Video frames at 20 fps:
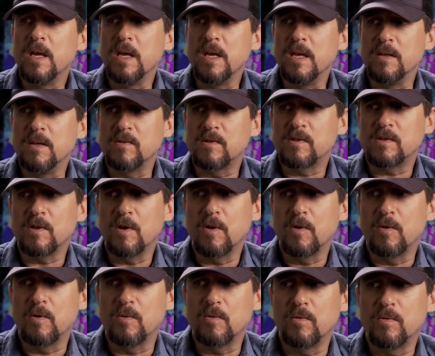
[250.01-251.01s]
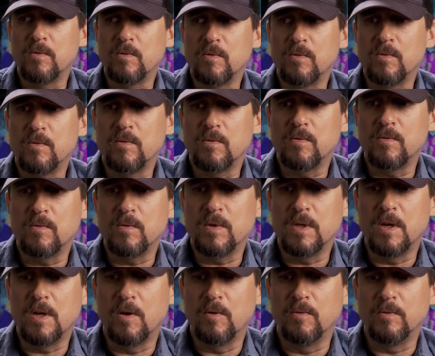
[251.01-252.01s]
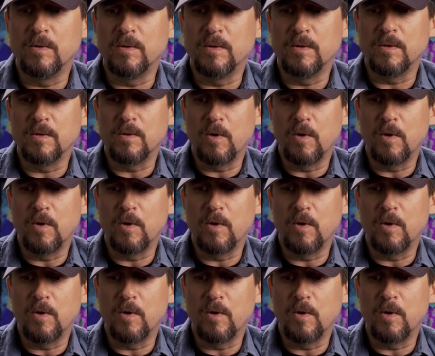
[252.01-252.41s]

And so, you know,